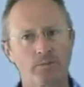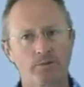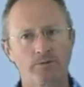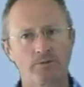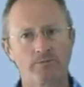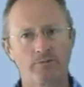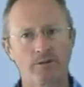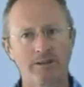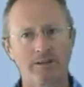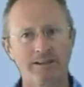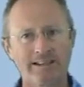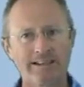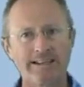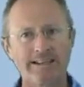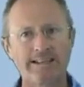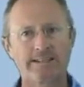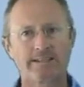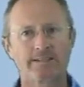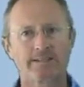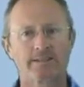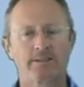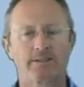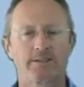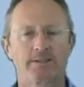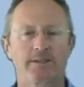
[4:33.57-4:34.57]

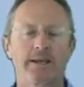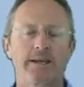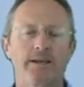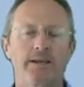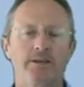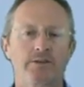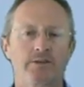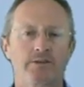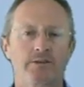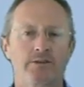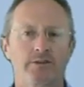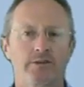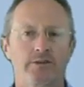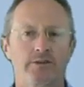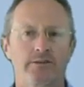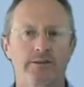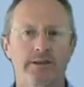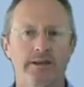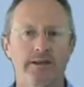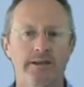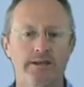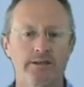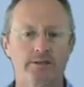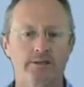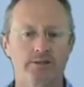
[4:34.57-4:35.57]
release the tension that's
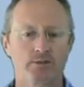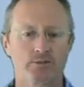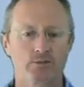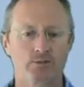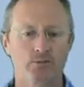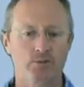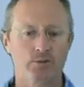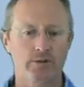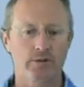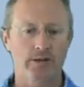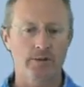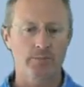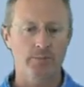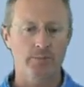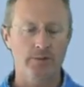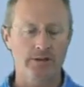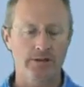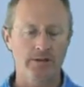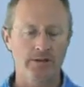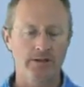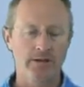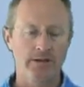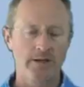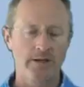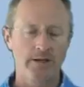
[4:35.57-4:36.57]
getting stored up
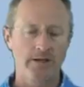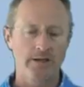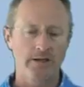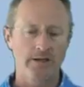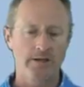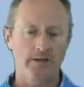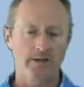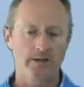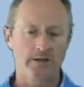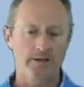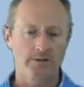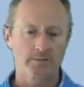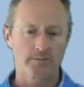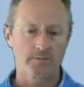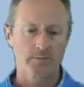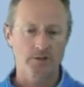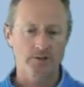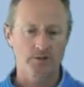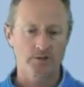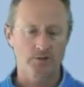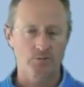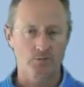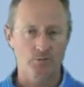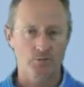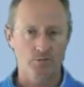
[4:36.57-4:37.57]
in those
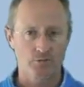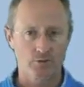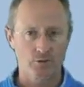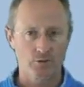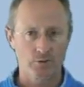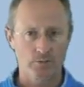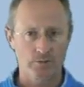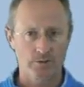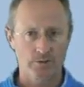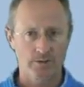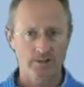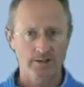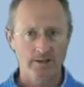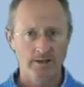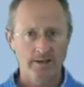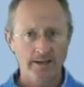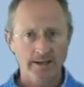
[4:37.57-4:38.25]
muscle groups.